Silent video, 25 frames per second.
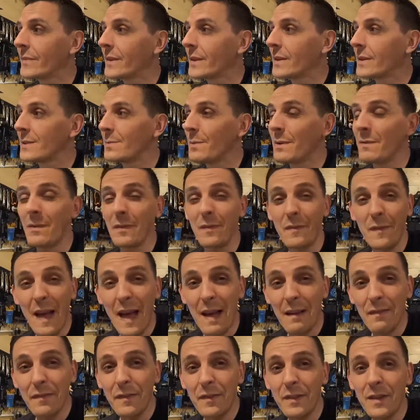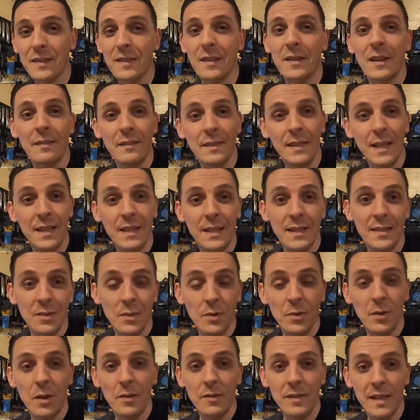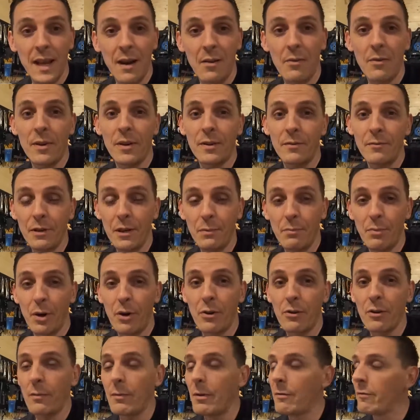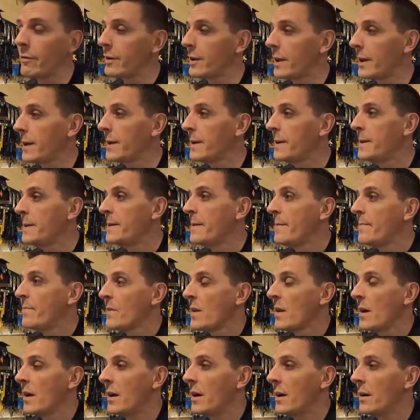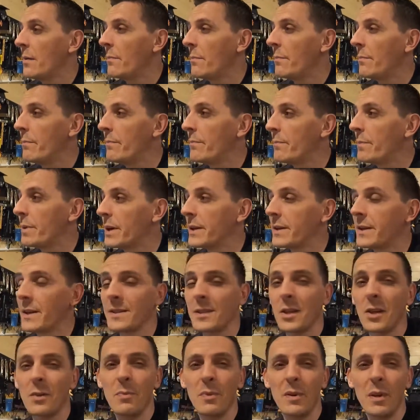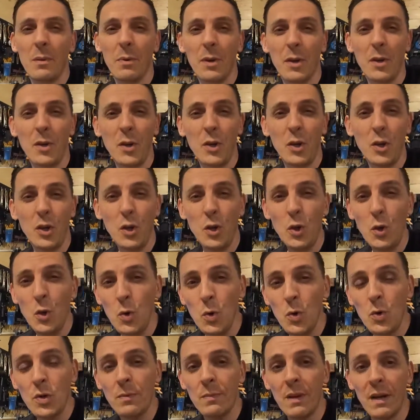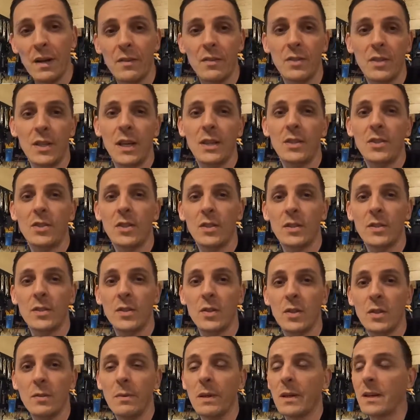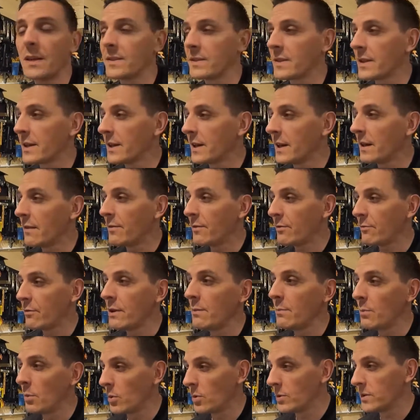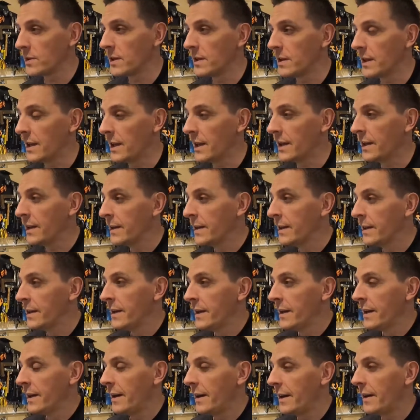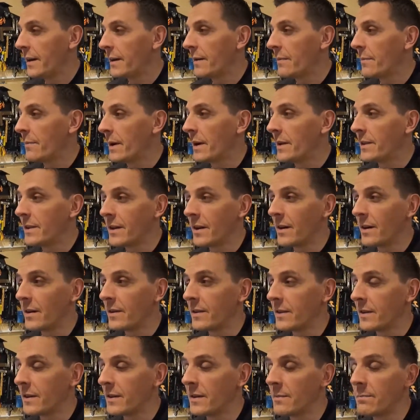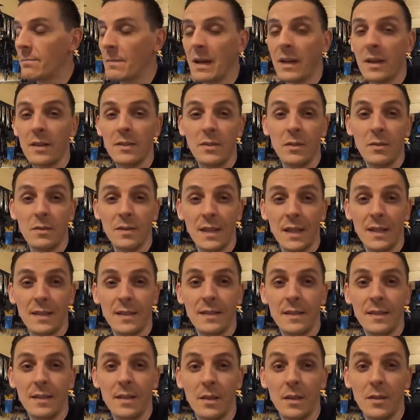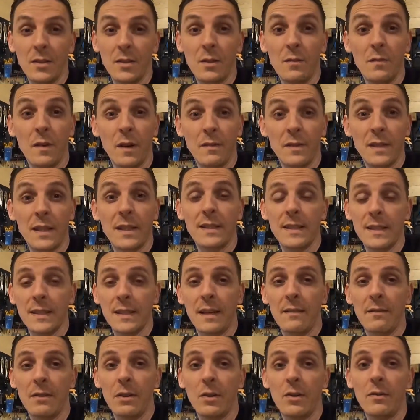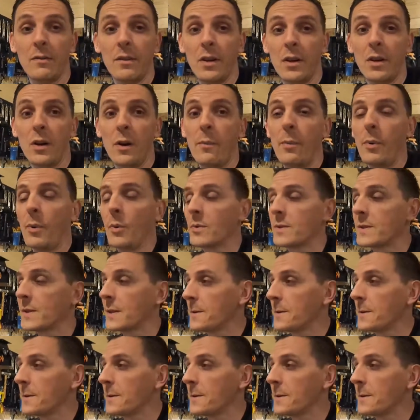It's a bit of a faff because I'm going to have to take these Unos out and reprogram everything. But it does open up a huge amount of gestures to me because I can have 3 boards in there, and the Mega 2560s have a lot of I/O ports.